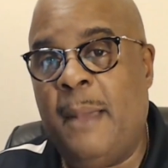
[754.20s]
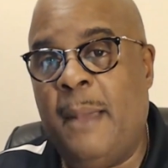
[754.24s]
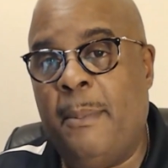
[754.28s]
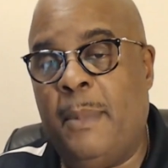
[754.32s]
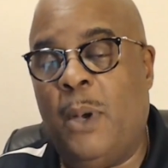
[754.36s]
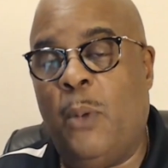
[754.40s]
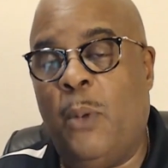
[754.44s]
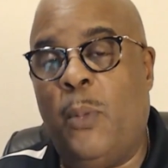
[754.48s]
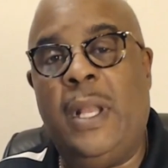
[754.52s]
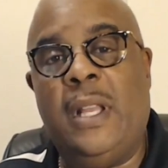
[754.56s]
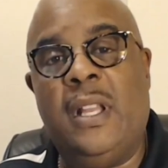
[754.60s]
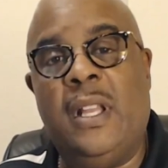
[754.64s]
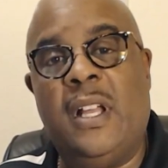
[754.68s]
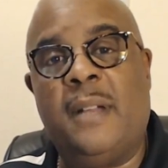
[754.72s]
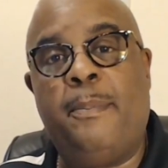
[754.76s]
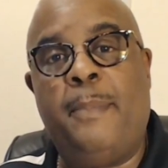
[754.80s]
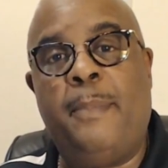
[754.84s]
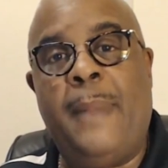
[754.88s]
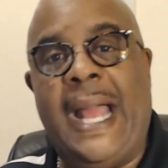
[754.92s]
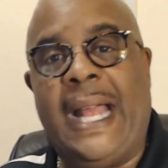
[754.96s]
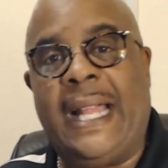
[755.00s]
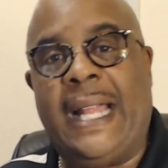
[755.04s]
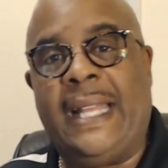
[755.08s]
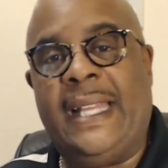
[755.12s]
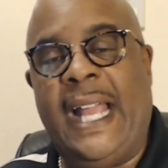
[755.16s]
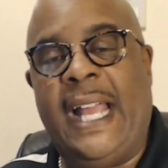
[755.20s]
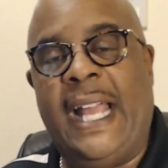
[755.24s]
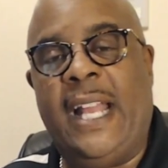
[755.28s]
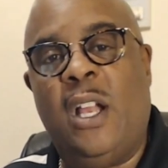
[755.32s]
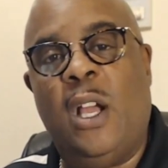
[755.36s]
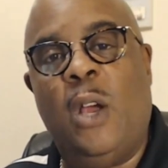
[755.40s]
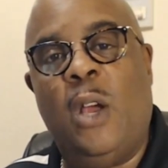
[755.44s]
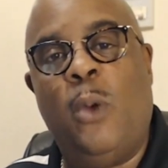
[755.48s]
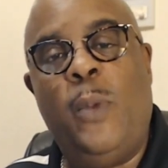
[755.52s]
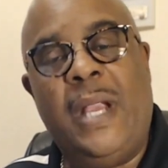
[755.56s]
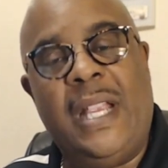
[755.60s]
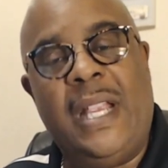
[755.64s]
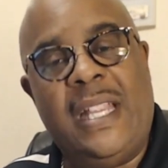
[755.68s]
but we look back later
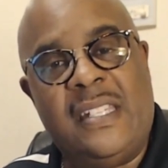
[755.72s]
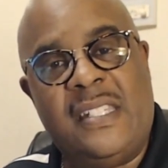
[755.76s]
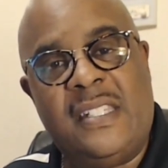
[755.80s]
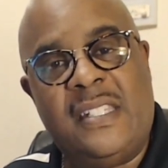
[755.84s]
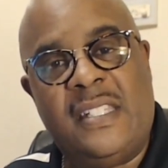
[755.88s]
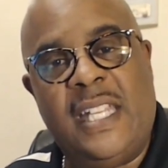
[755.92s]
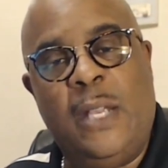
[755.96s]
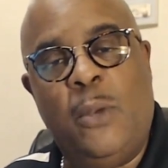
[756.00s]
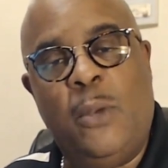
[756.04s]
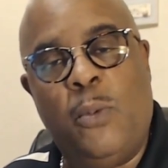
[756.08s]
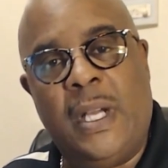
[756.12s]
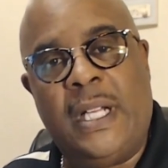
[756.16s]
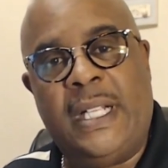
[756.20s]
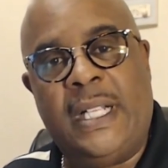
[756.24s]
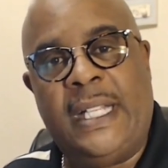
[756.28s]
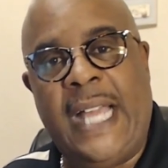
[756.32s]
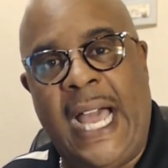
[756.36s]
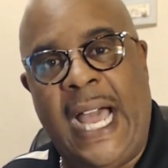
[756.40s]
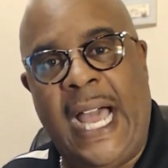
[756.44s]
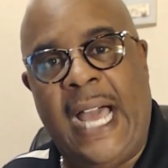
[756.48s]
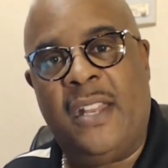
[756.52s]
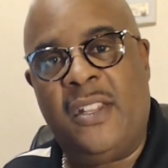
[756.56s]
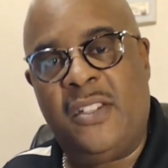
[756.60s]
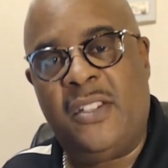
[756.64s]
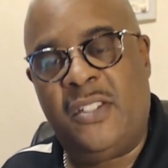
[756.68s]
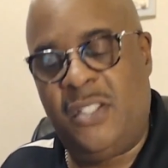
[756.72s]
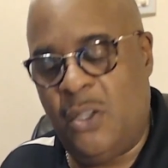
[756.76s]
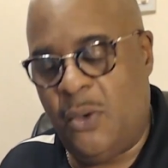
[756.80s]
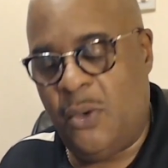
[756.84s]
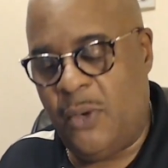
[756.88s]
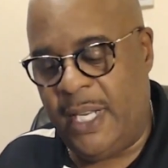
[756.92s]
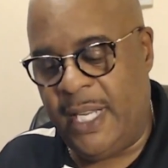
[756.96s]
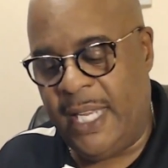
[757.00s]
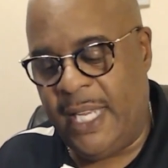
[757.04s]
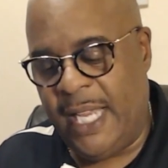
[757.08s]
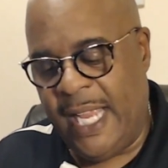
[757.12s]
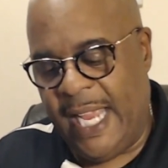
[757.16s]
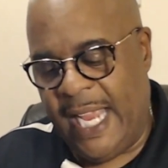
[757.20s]
and we can see what God is
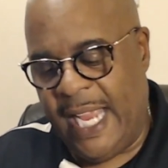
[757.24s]
doing.